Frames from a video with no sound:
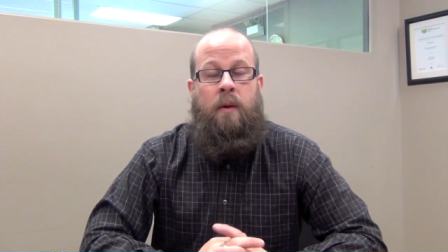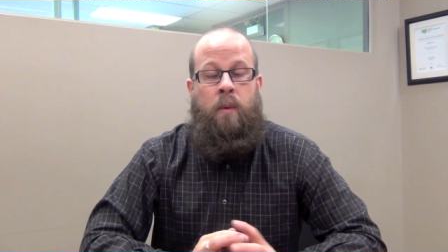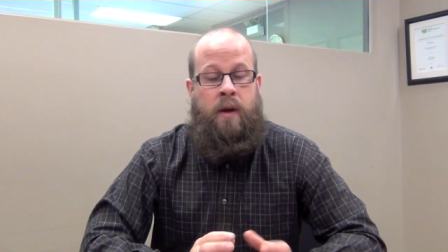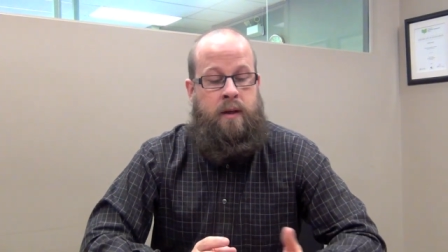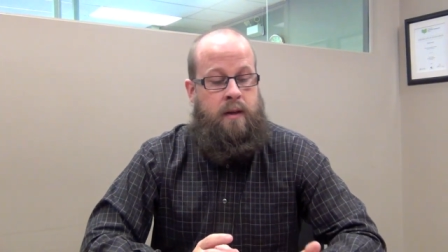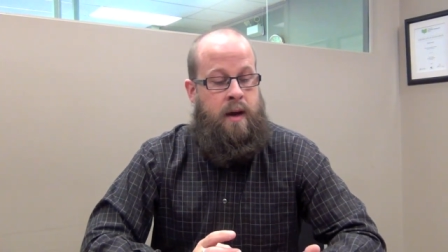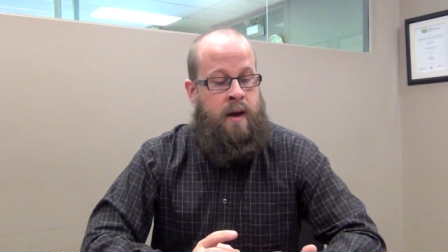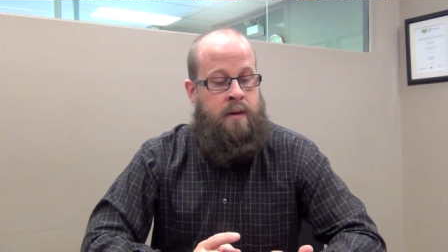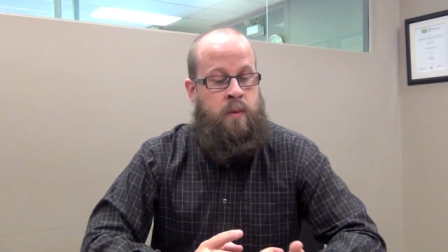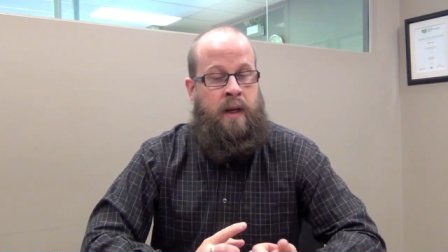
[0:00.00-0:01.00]
What
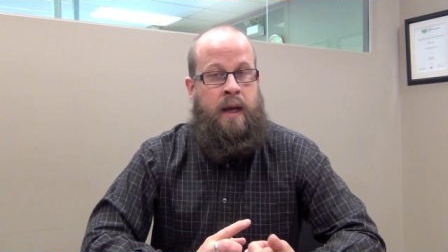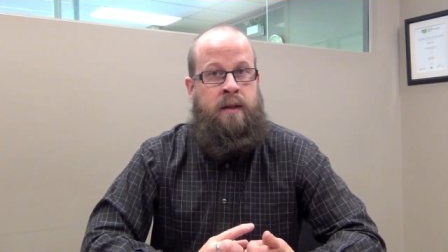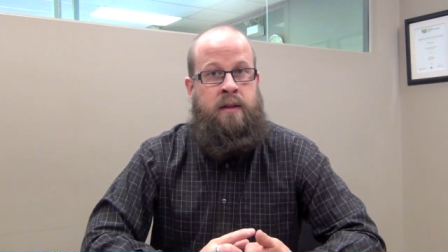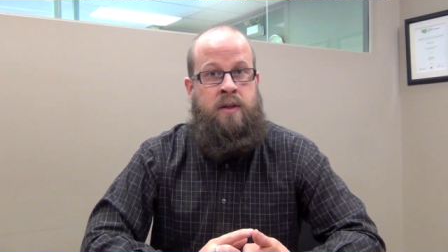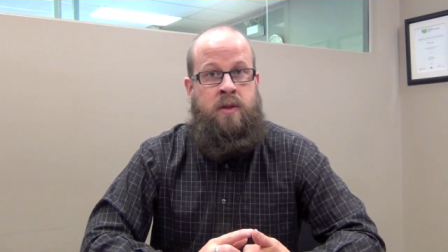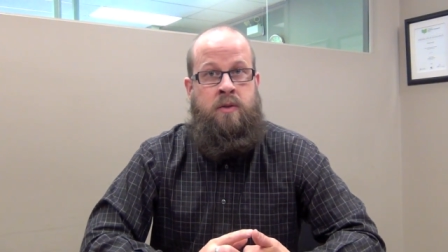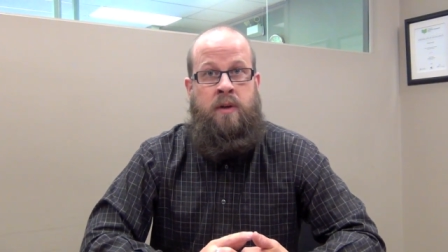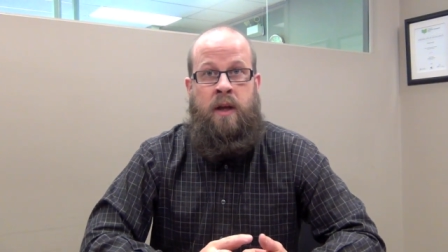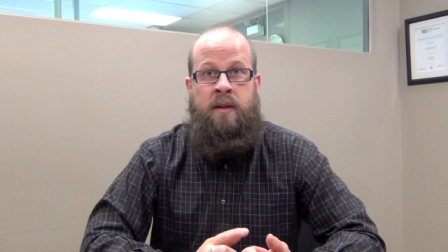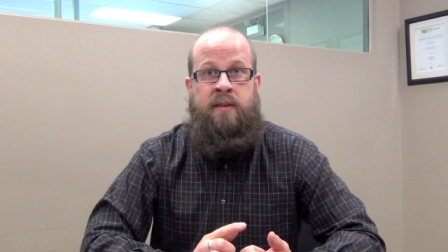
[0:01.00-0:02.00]
I would like to
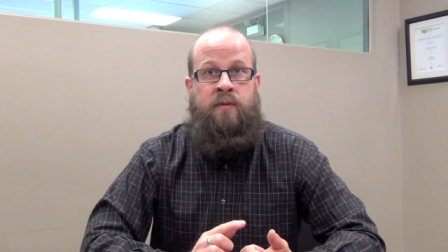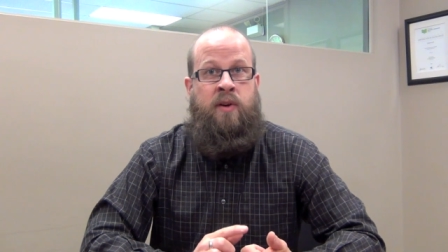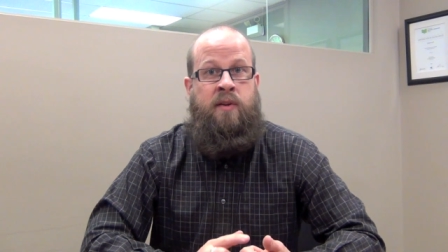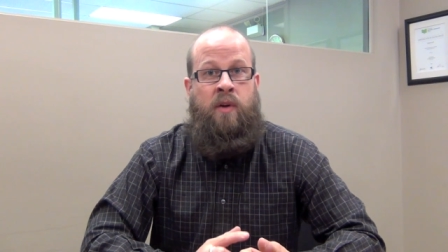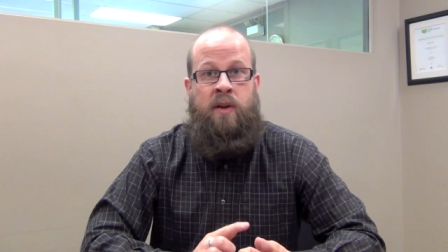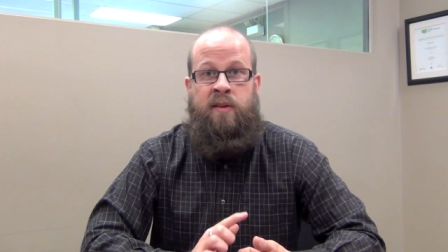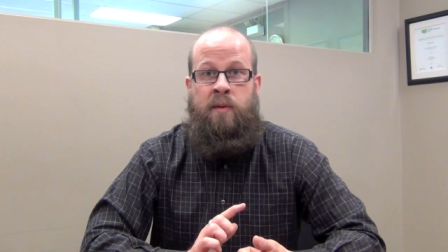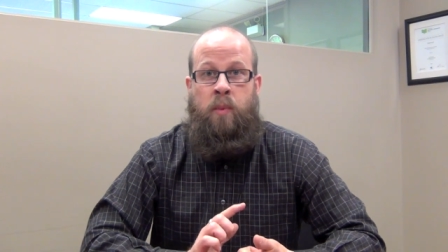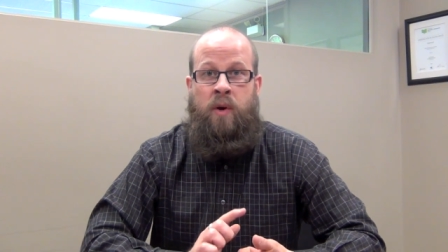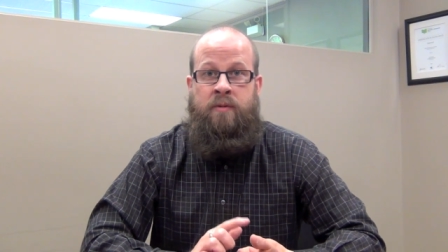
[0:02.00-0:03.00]
do is first of all
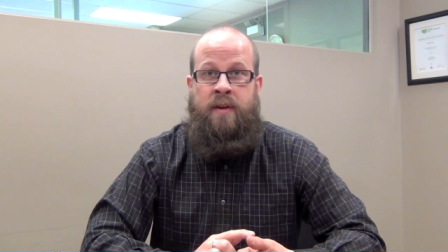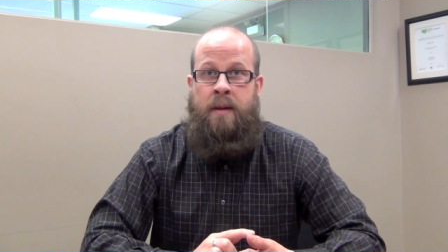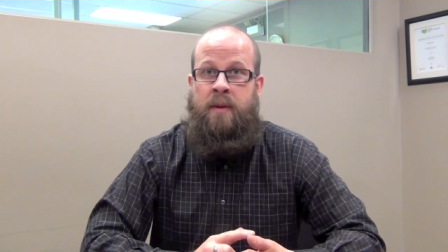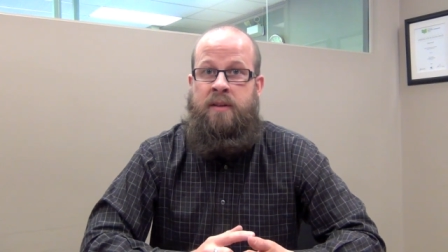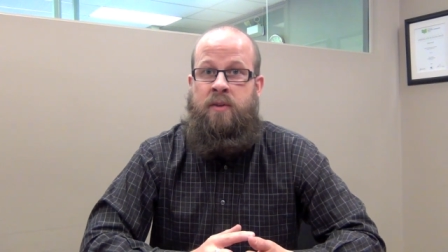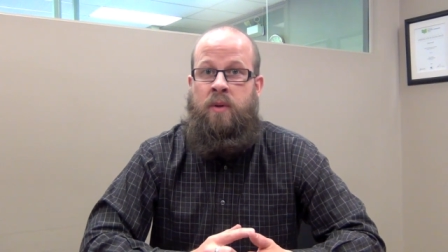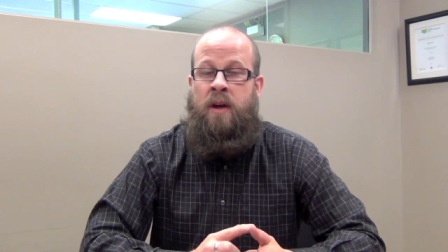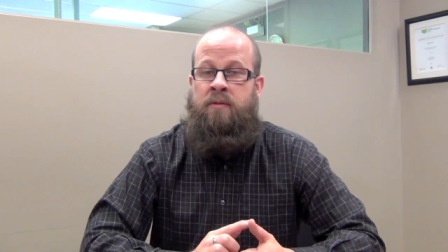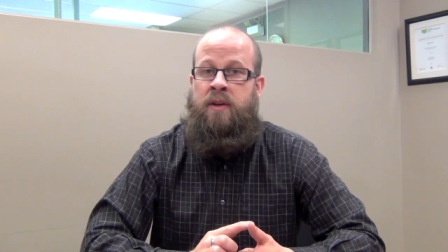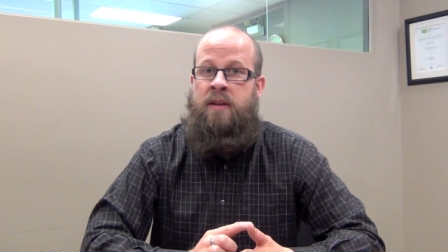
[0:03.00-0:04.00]
support families who
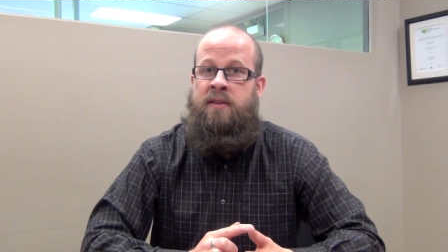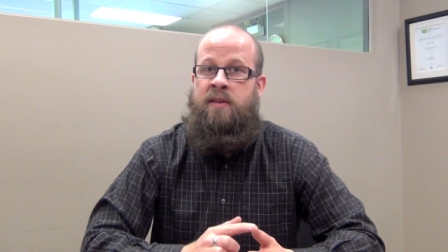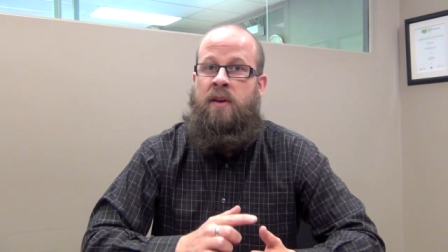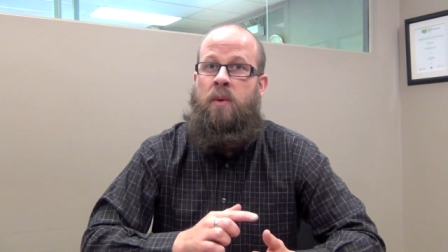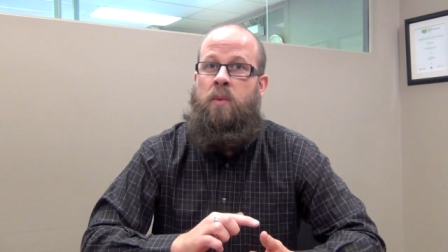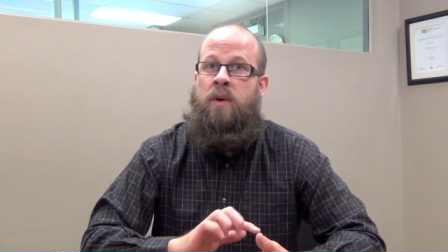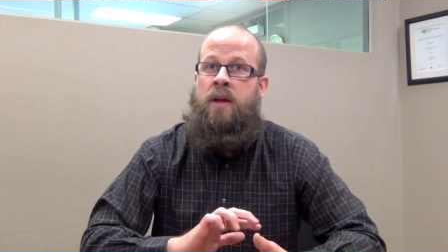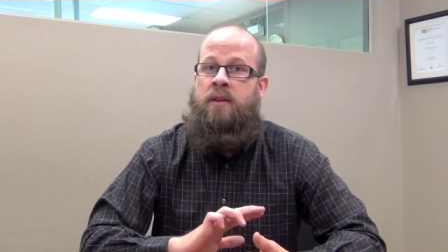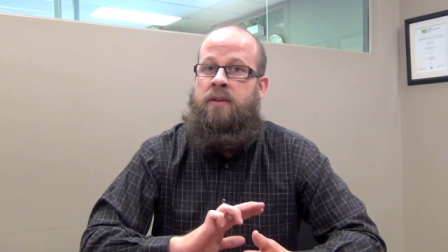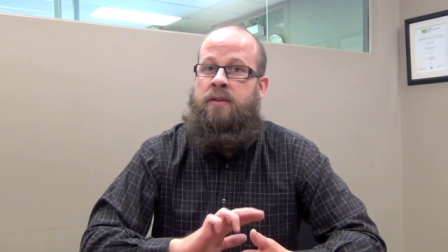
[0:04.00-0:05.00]
have kids
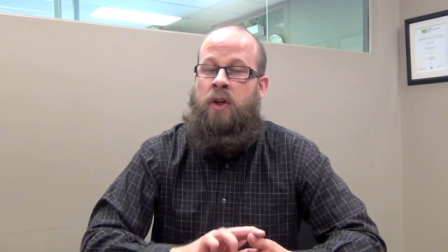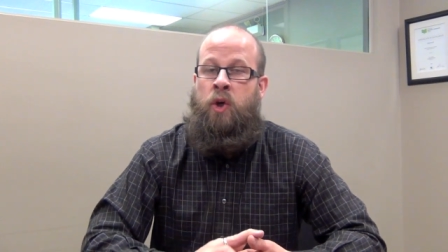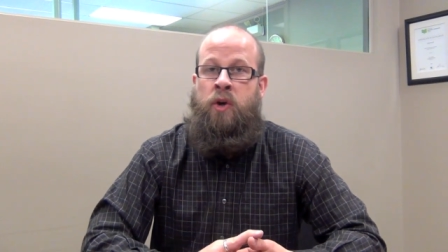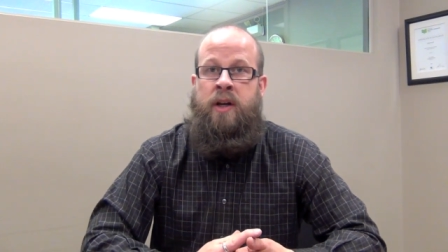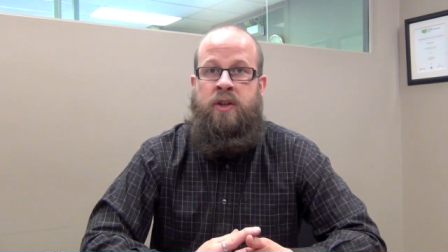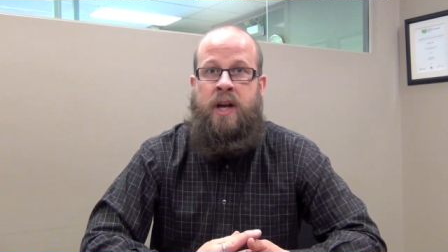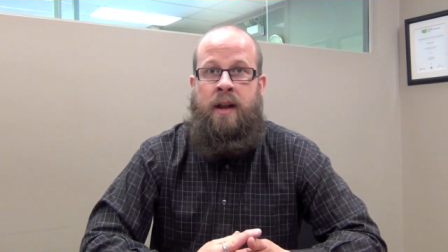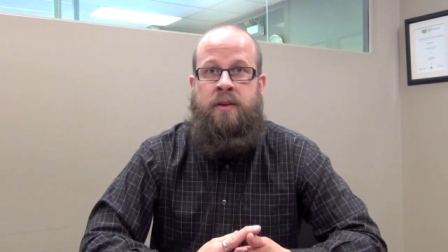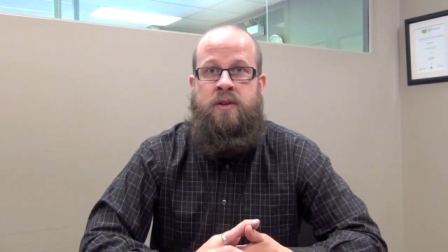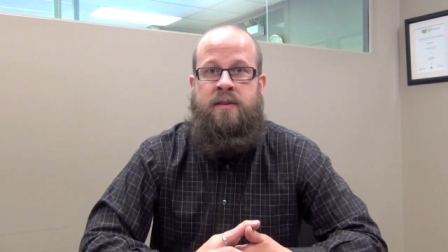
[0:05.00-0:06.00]
with learning
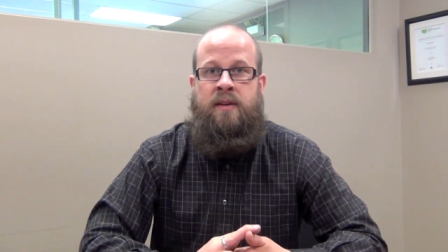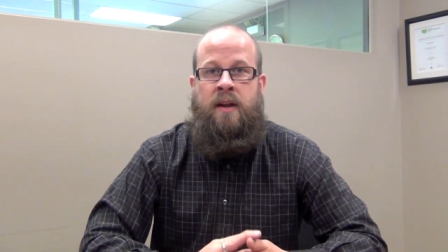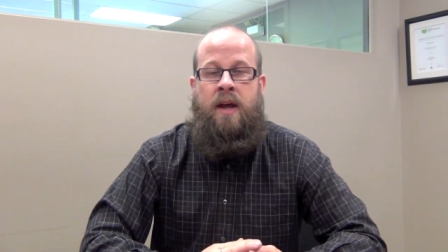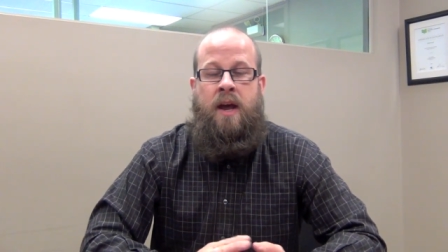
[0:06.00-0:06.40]
challenges.